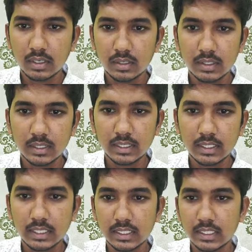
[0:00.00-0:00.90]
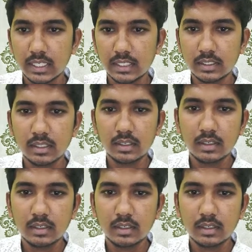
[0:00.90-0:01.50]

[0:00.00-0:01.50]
This is the suggested answer.